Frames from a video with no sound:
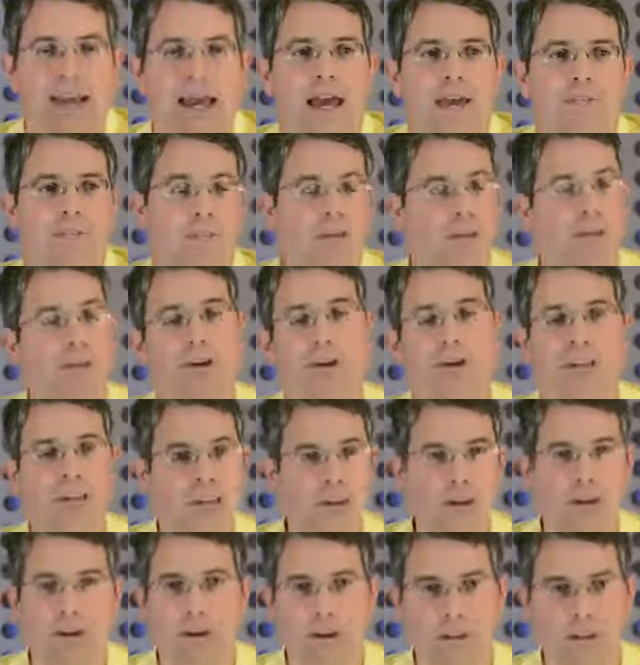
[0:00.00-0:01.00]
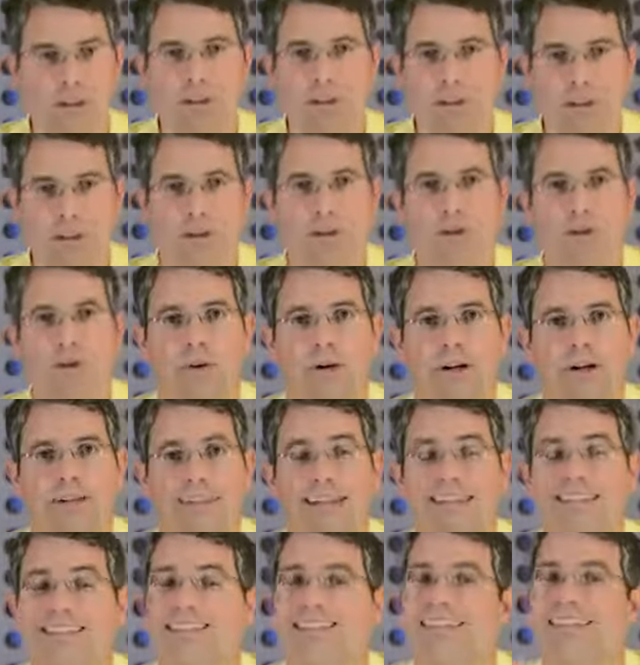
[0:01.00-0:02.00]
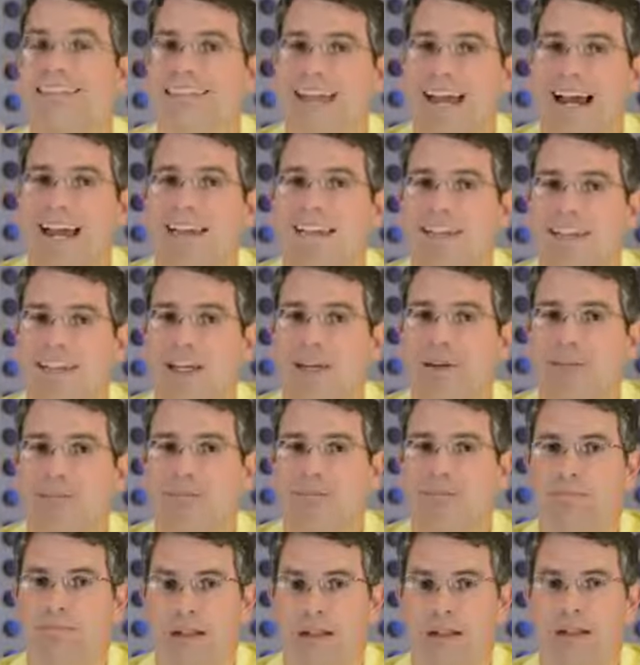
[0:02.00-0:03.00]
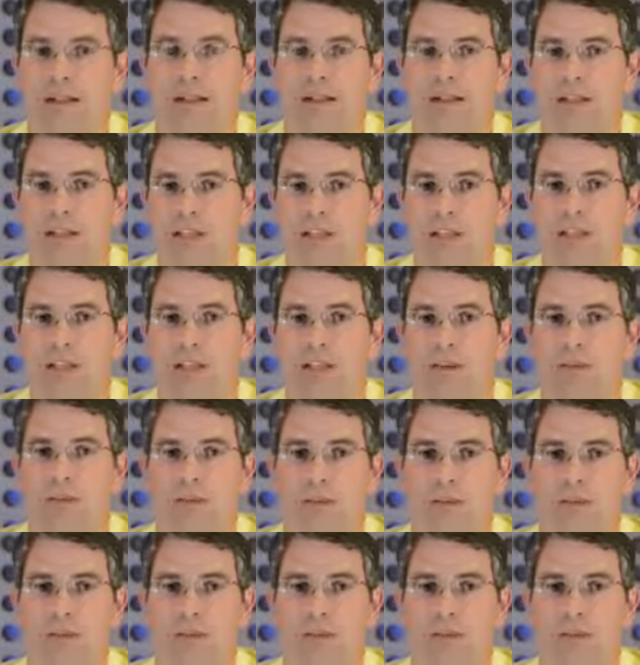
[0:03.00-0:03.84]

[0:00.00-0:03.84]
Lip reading: And before you get nervous or worried, that's the exact same methodology that we